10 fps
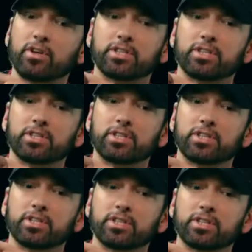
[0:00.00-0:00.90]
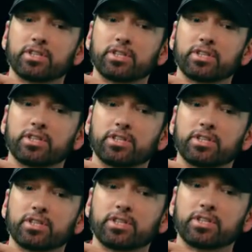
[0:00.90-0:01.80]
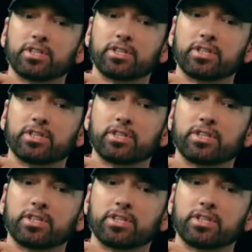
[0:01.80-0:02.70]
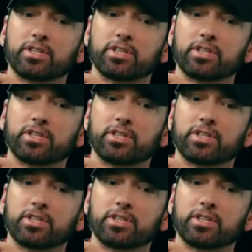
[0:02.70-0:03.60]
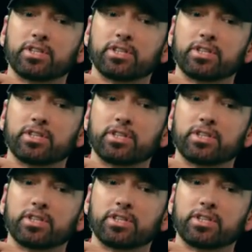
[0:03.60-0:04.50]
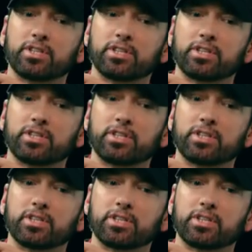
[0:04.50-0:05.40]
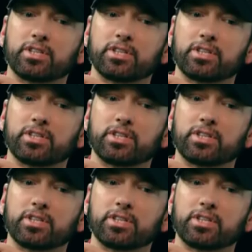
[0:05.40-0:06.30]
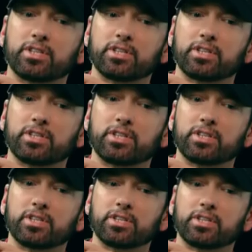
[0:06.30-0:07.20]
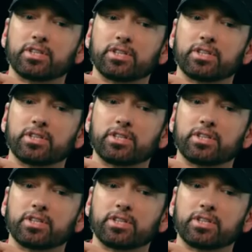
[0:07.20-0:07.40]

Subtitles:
No words are spoken by the person on screen.